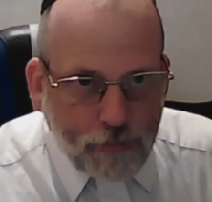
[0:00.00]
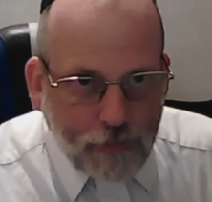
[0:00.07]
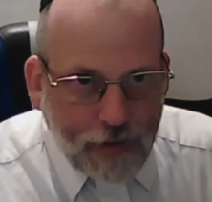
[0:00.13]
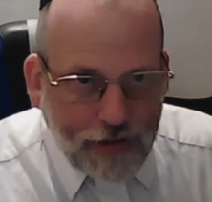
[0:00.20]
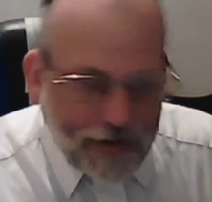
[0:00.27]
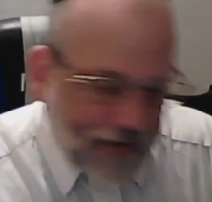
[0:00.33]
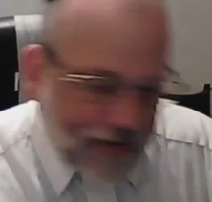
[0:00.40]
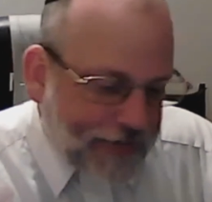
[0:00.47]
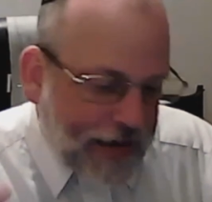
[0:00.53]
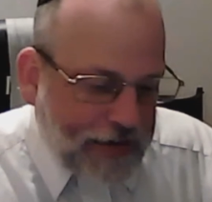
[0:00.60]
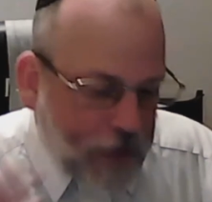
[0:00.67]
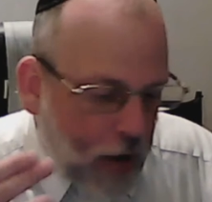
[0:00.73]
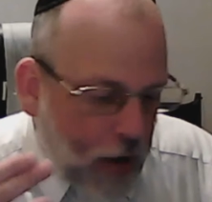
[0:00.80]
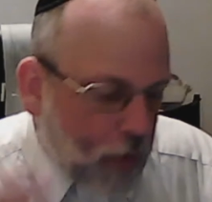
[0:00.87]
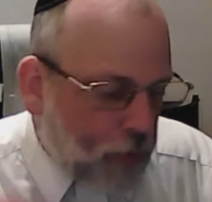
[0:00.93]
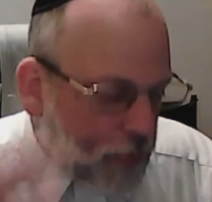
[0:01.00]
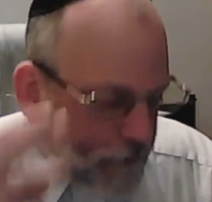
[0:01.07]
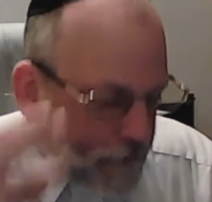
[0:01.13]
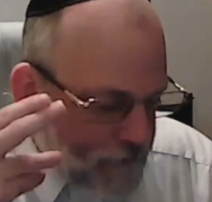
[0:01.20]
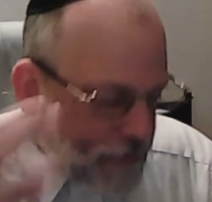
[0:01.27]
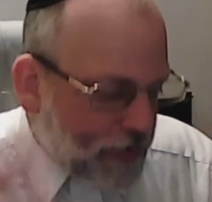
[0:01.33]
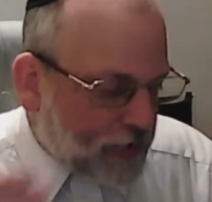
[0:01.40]
Because I know
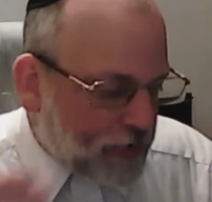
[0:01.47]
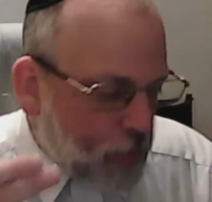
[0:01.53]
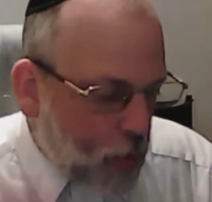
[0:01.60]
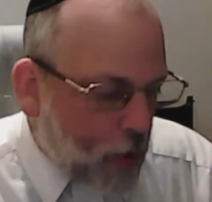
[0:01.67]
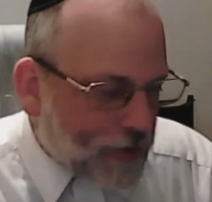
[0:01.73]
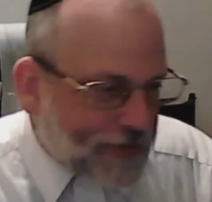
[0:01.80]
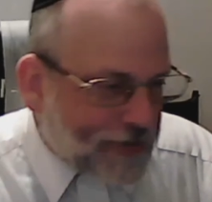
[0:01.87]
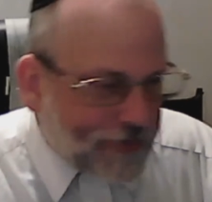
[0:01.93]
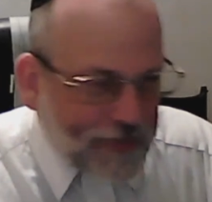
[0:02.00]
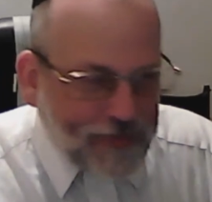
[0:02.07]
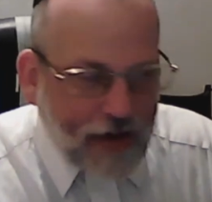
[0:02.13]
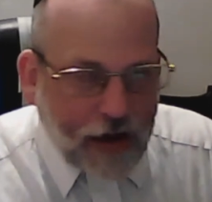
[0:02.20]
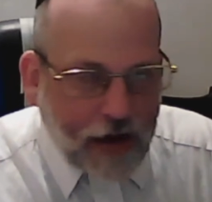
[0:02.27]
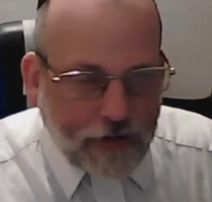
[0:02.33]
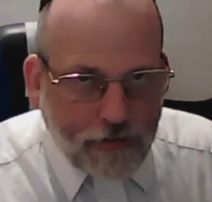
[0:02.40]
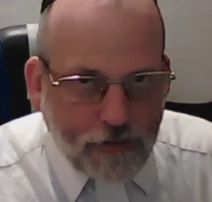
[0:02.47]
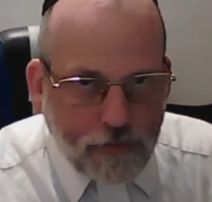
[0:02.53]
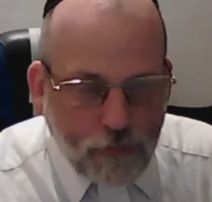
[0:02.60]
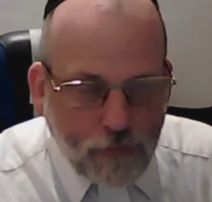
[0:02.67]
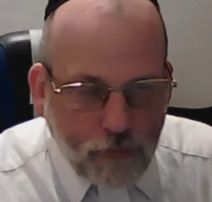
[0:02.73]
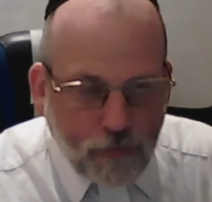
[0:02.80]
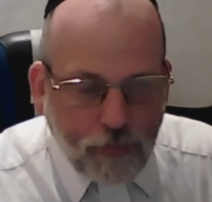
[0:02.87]
there's a world of design.
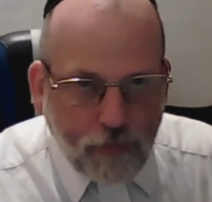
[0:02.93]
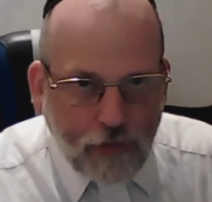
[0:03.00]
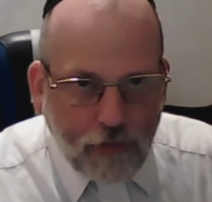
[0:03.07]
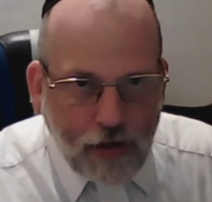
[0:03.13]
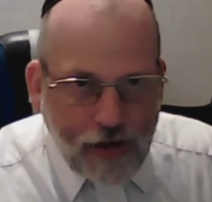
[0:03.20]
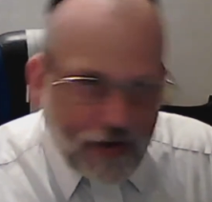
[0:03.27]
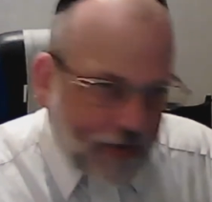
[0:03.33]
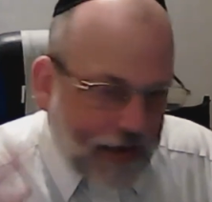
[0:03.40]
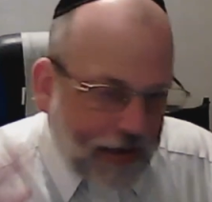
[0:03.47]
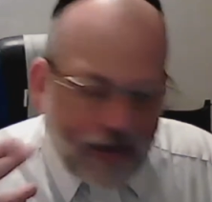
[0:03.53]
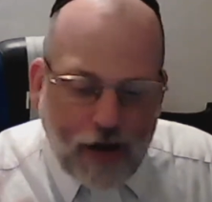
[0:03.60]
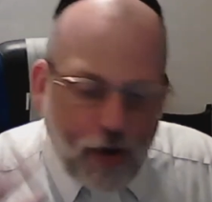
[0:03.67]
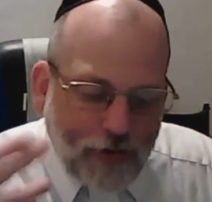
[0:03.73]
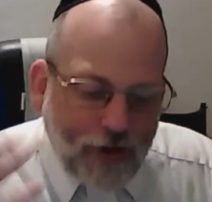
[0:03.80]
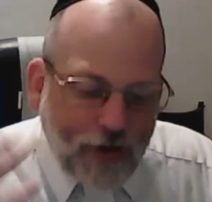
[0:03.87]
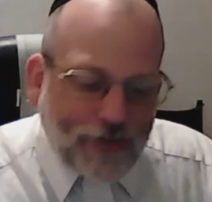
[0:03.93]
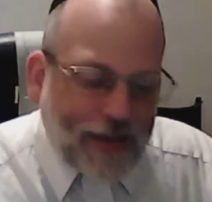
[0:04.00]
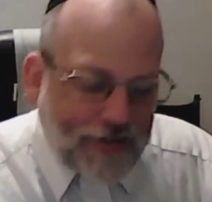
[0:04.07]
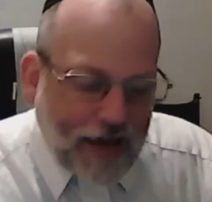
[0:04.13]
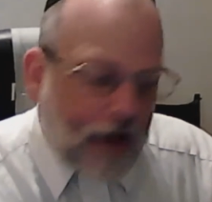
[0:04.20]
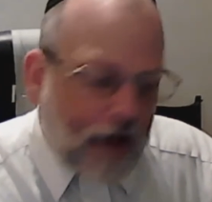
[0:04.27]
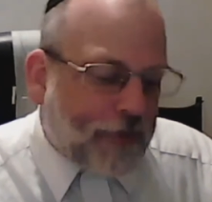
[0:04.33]
Because I know there are things
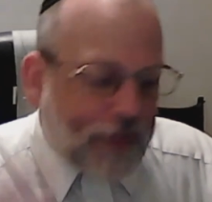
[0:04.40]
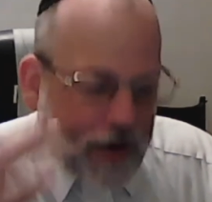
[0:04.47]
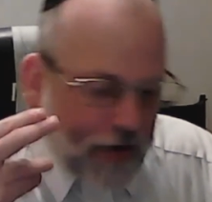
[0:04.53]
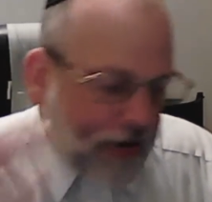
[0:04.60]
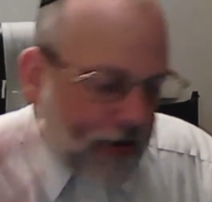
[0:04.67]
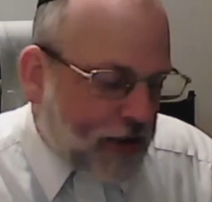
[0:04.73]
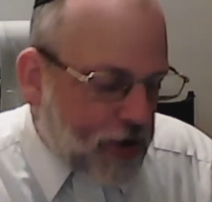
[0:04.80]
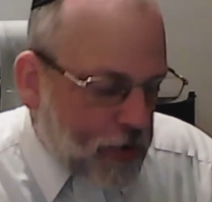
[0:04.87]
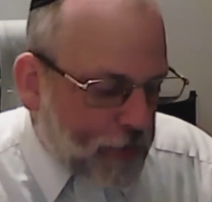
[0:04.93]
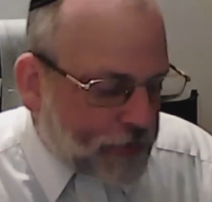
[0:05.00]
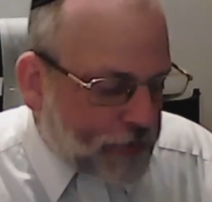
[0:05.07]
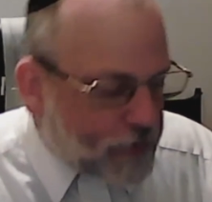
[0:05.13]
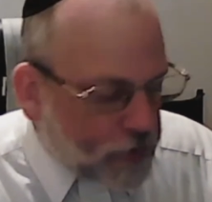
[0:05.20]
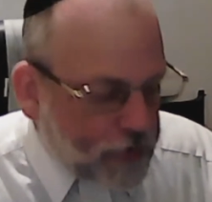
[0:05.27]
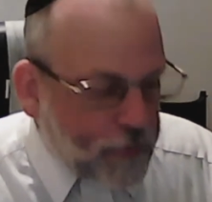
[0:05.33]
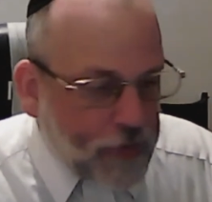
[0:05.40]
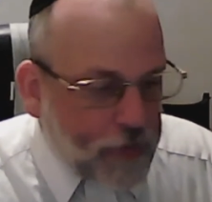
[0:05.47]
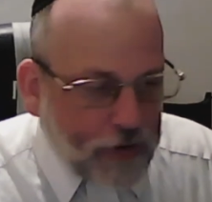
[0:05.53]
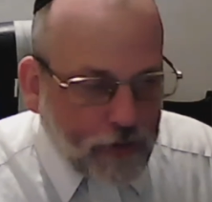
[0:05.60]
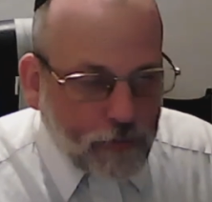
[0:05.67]
out there humans couldn't have made.